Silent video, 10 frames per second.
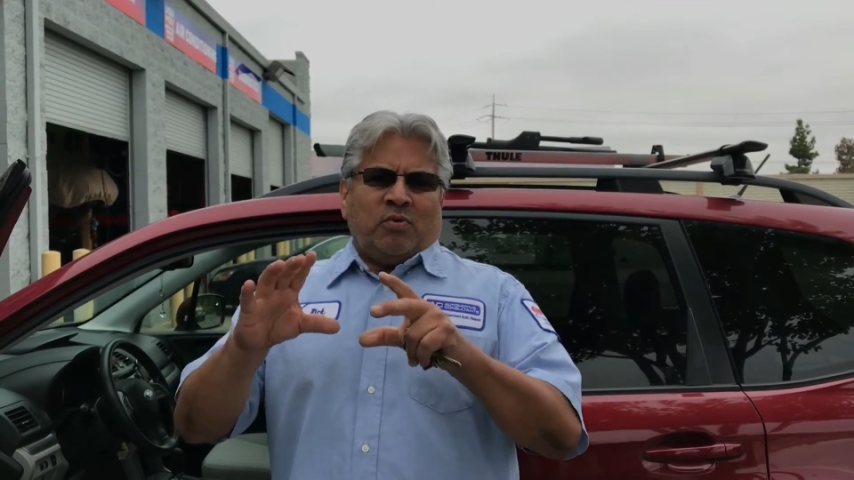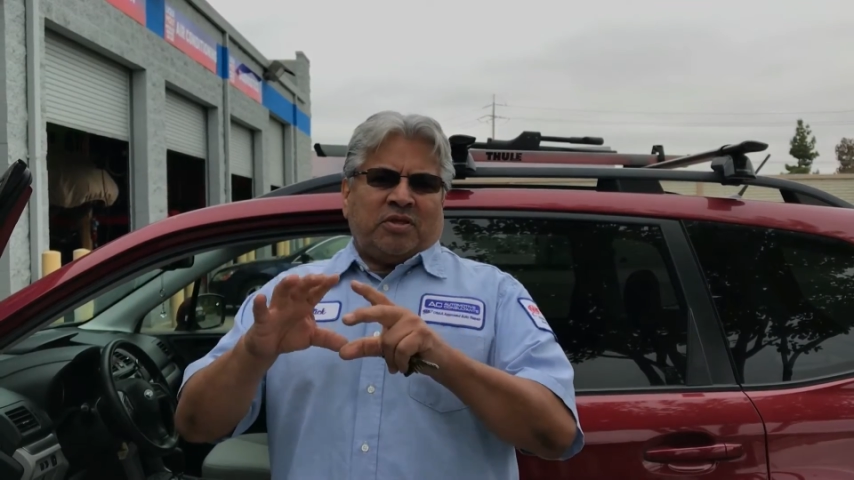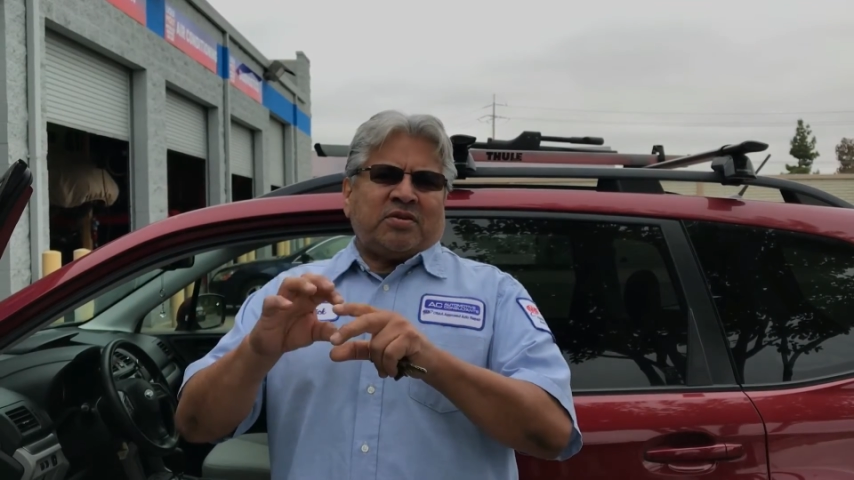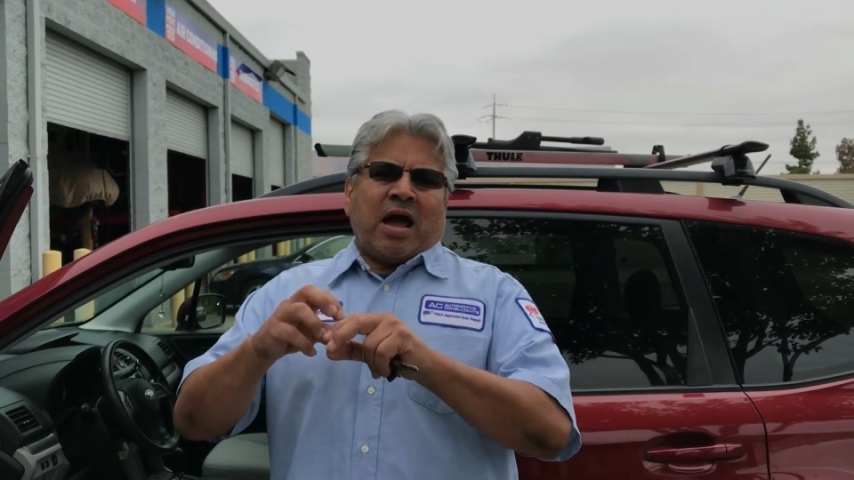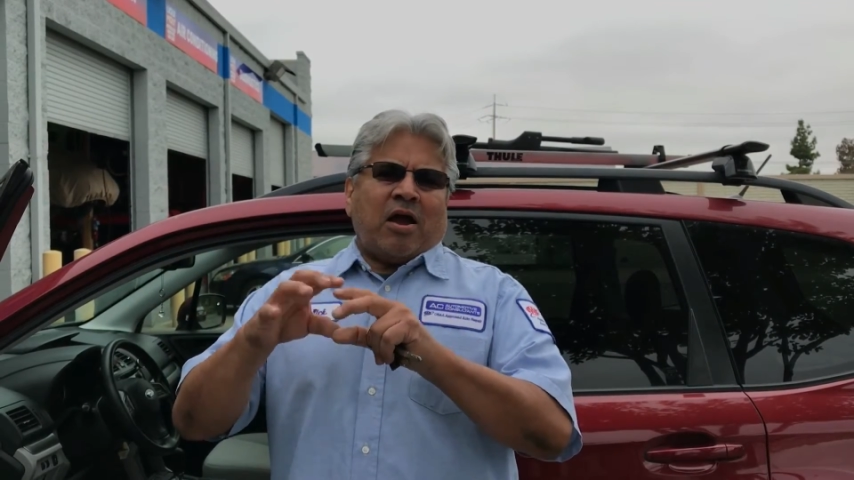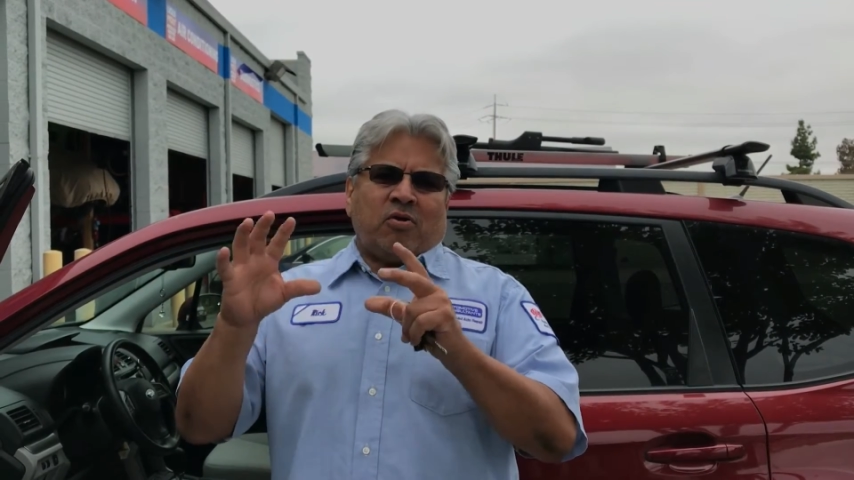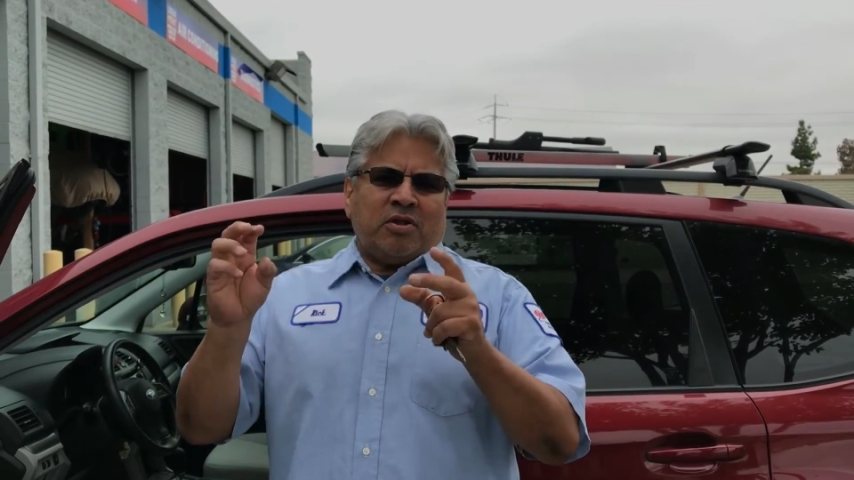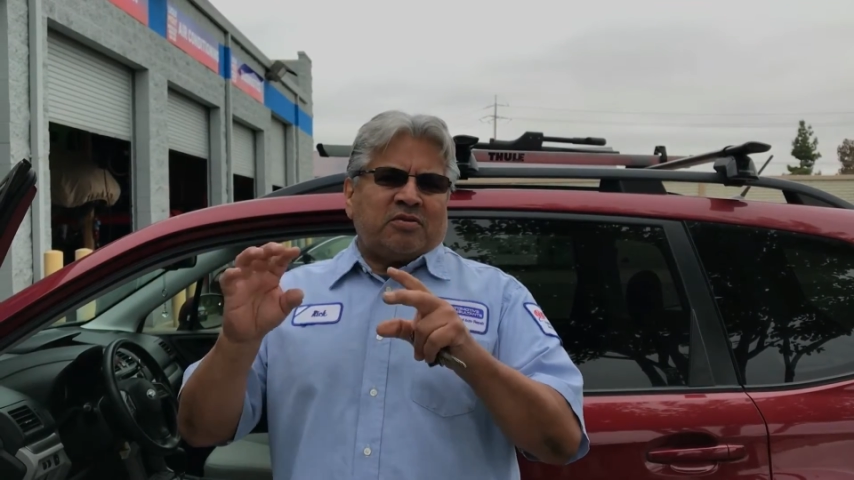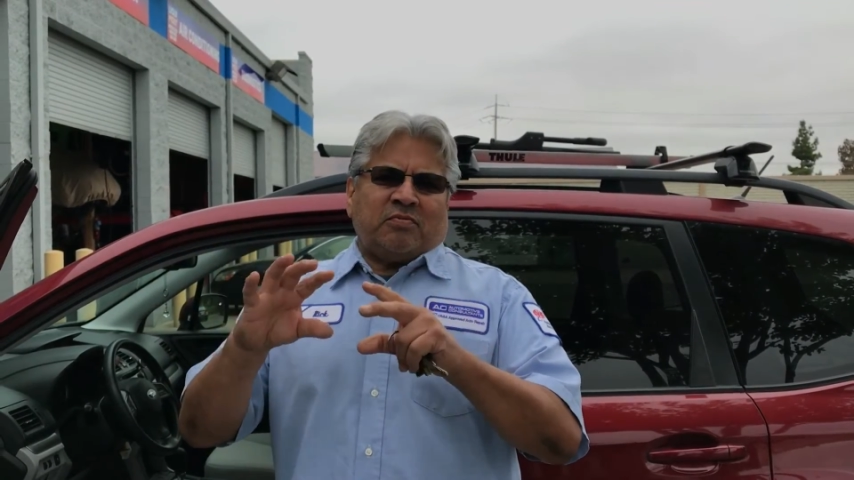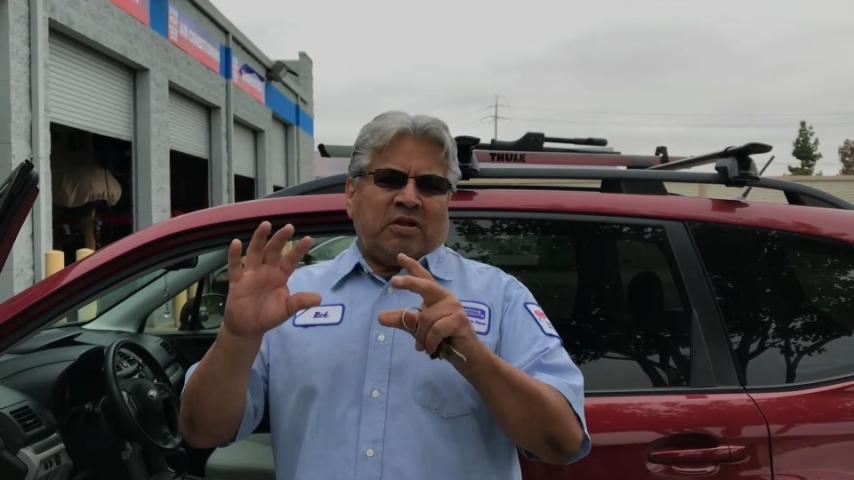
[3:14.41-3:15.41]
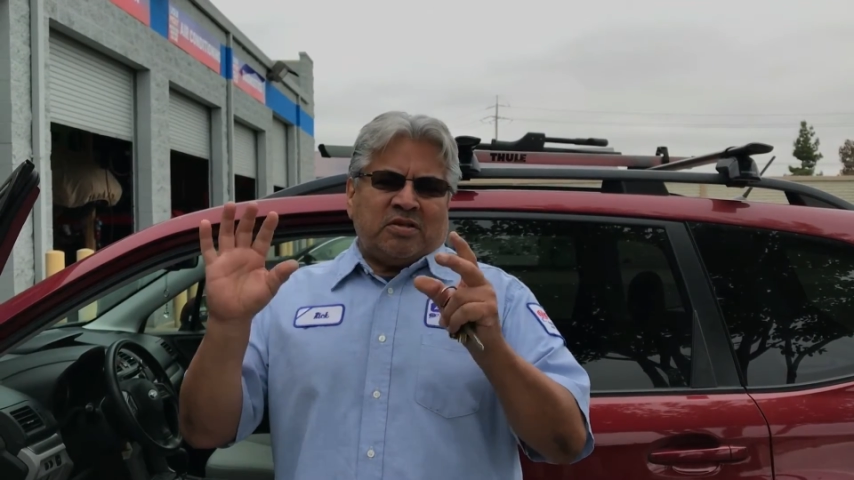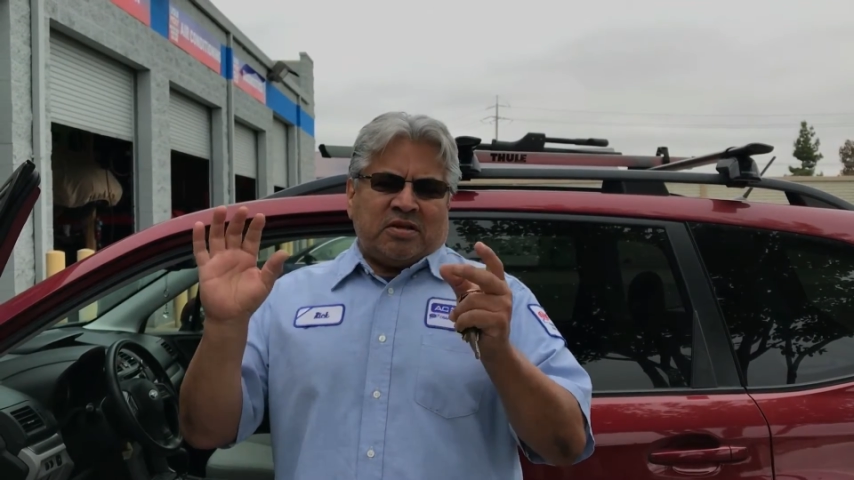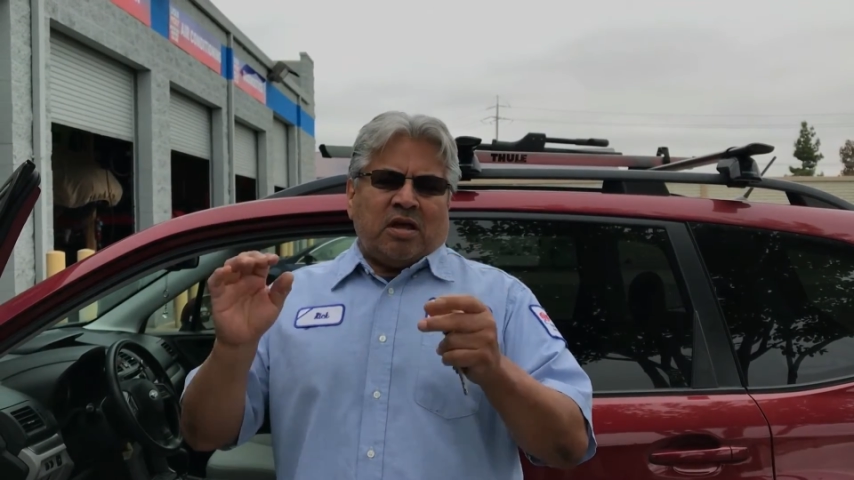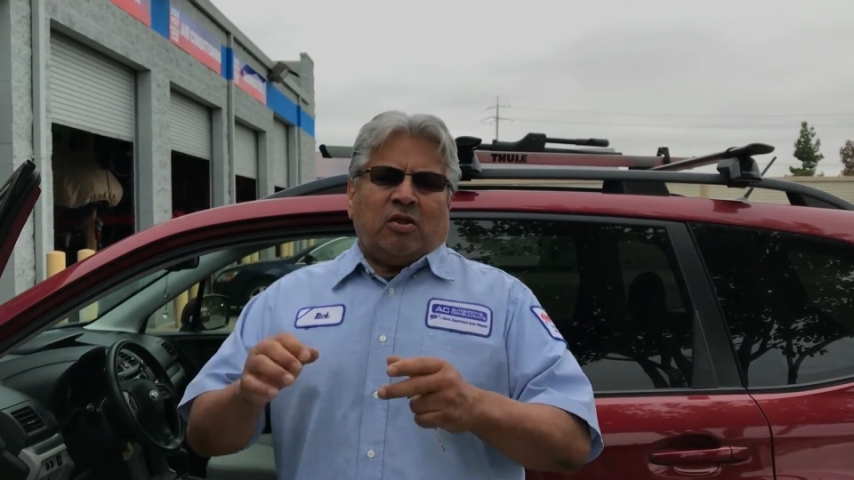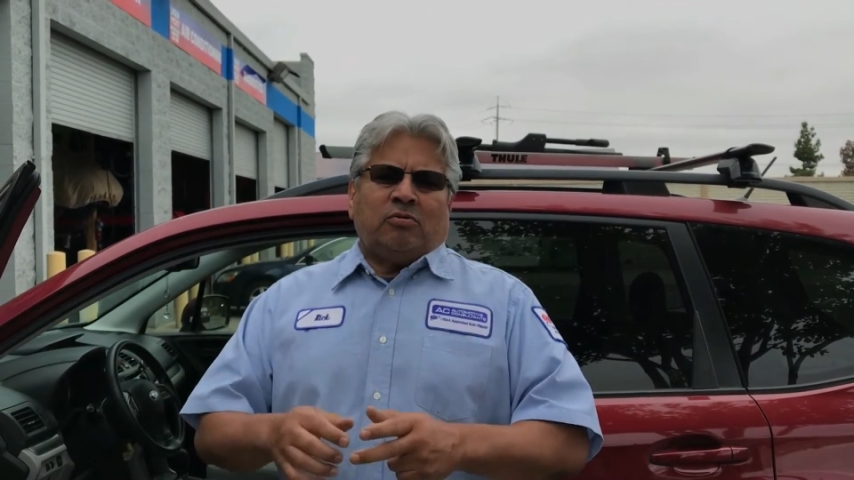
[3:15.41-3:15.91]
with the tire and it's
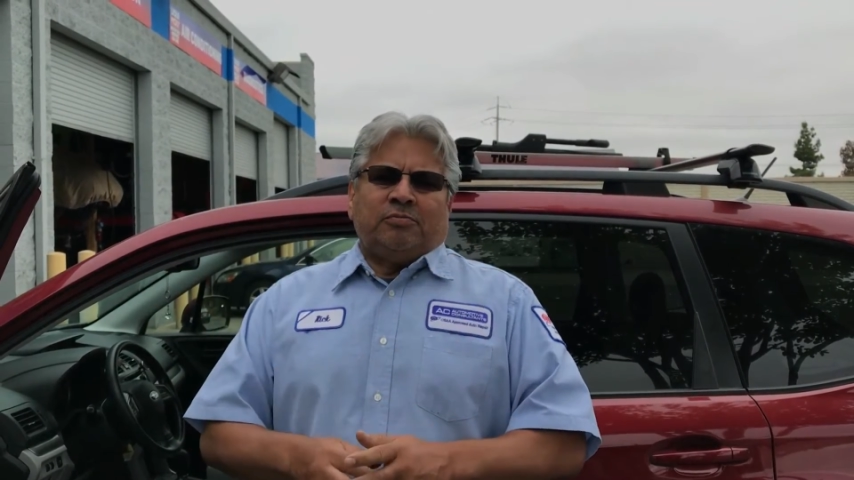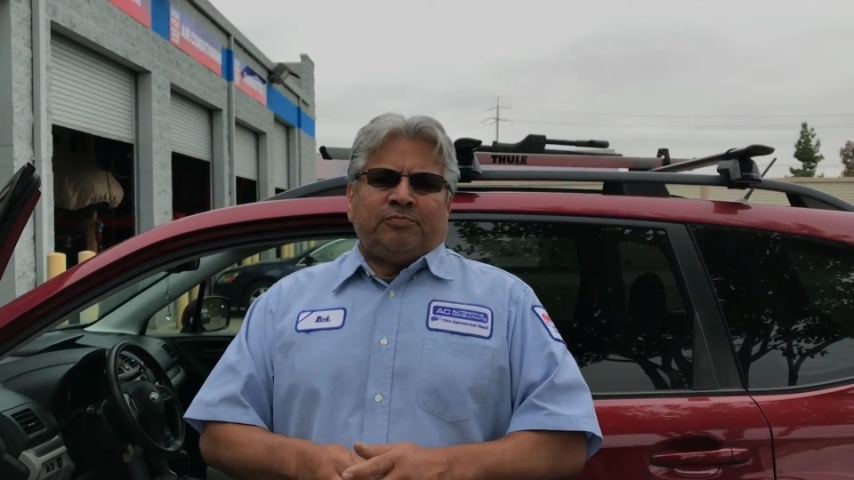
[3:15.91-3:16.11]
yellow.